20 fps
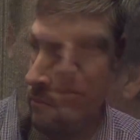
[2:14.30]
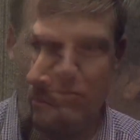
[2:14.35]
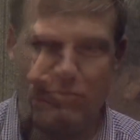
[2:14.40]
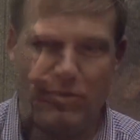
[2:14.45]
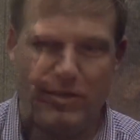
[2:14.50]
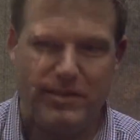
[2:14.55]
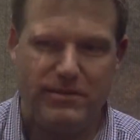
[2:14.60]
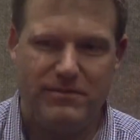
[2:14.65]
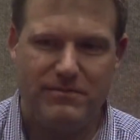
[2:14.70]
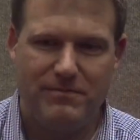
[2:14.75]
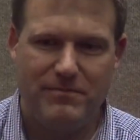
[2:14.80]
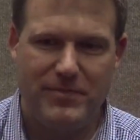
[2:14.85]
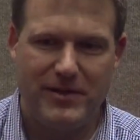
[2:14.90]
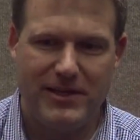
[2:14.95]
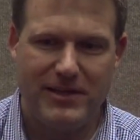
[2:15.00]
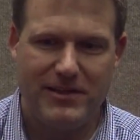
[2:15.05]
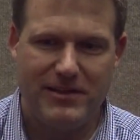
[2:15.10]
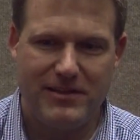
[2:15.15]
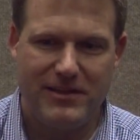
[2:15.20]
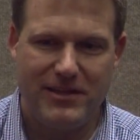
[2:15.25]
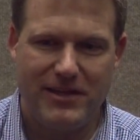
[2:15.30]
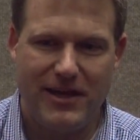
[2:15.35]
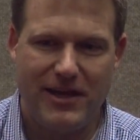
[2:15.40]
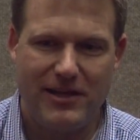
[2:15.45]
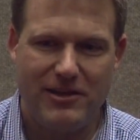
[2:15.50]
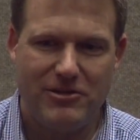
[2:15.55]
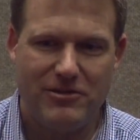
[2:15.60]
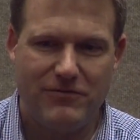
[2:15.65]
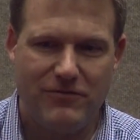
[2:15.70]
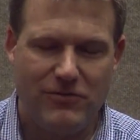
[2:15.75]
One big thing
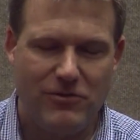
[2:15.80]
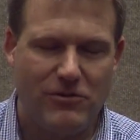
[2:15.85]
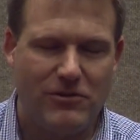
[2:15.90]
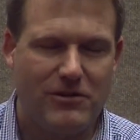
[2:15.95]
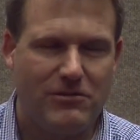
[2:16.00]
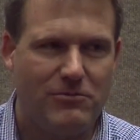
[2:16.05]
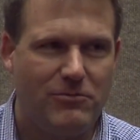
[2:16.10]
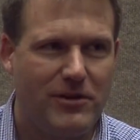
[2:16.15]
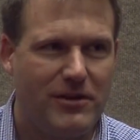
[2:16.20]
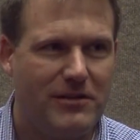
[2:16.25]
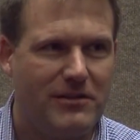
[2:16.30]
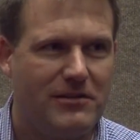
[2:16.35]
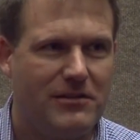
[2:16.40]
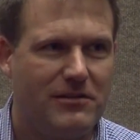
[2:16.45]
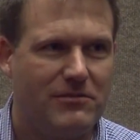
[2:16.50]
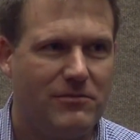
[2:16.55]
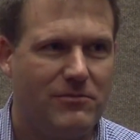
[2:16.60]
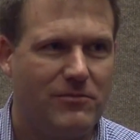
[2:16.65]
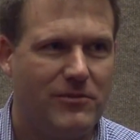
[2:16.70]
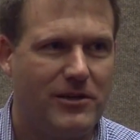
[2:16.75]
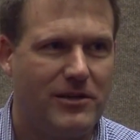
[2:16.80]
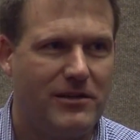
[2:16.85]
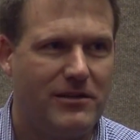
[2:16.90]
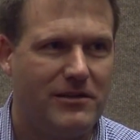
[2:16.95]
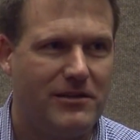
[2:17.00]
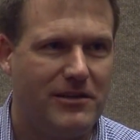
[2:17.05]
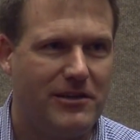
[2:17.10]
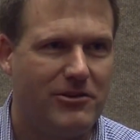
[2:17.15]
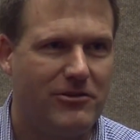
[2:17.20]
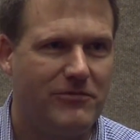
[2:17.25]
I look for when
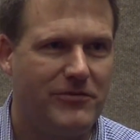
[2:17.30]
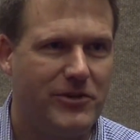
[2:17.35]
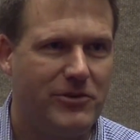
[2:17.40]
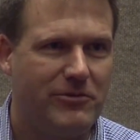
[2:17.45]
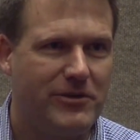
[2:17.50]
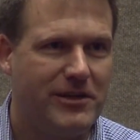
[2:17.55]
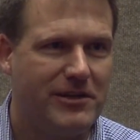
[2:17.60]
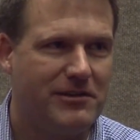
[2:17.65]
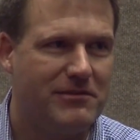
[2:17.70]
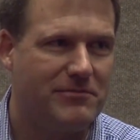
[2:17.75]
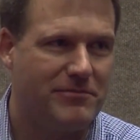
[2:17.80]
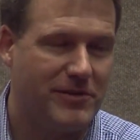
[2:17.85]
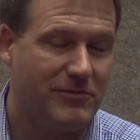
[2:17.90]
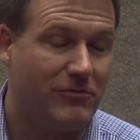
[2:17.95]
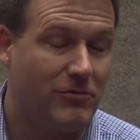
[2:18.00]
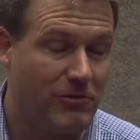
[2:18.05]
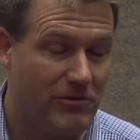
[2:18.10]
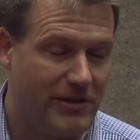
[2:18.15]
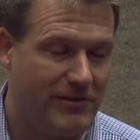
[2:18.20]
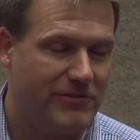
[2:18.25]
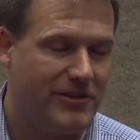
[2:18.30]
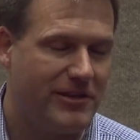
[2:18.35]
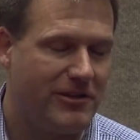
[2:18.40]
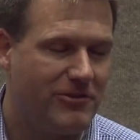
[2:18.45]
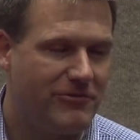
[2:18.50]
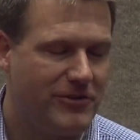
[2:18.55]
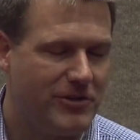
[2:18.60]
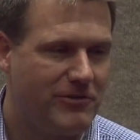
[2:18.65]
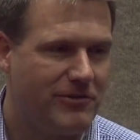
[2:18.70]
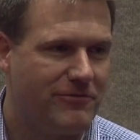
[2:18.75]
interviewing, before even
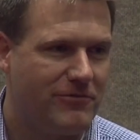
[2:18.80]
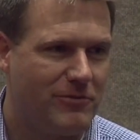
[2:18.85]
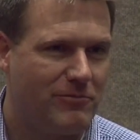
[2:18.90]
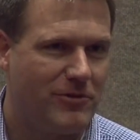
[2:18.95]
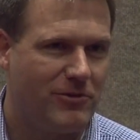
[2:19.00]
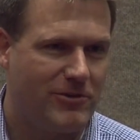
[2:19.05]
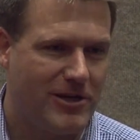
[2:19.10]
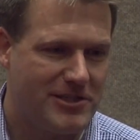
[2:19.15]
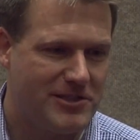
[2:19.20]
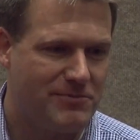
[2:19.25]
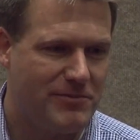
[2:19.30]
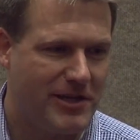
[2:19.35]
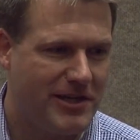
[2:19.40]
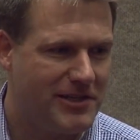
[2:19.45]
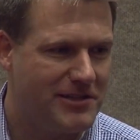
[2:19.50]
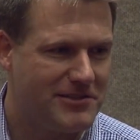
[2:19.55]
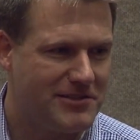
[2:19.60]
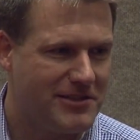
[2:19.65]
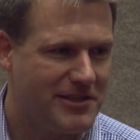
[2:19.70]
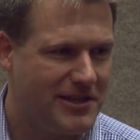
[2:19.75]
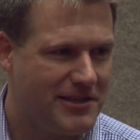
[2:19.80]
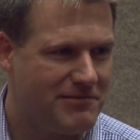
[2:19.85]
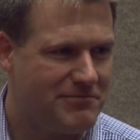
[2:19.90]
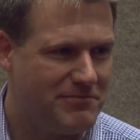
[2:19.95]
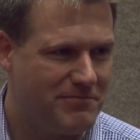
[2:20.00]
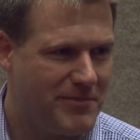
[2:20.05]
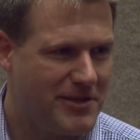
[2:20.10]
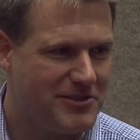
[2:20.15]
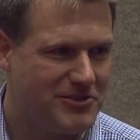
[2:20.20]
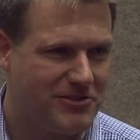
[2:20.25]
interviewing from a resume, is
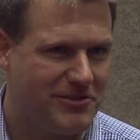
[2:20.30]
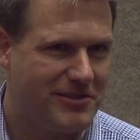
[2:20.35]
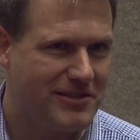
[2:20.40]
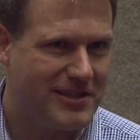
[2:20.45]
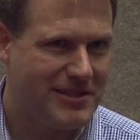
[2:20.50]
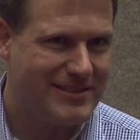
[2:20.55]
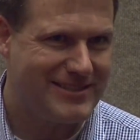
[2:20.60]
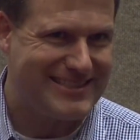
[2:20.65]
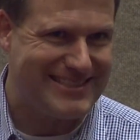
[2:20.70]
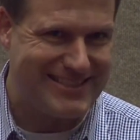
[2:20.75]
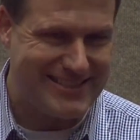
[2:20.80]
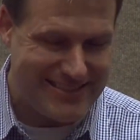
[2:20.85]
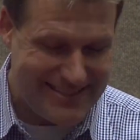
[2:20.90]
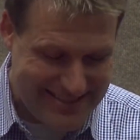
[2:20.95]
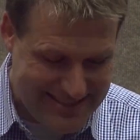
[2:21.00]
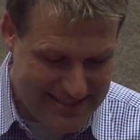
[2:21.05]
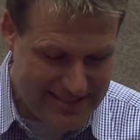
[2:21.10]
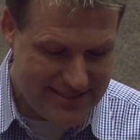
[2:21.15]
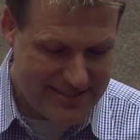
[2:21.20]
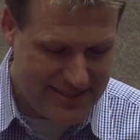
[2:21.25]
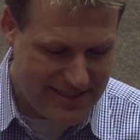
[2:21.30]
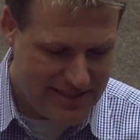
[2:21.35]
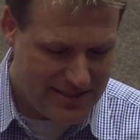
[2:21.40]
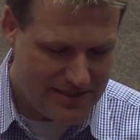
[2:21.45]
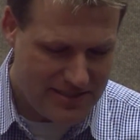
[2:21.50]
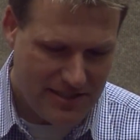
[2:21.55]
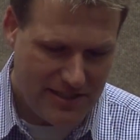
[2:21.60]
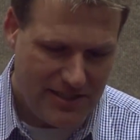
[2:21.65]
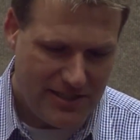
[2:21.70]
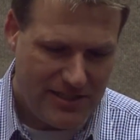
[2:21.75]
again ensuring that it's
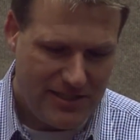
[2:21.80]
succinct.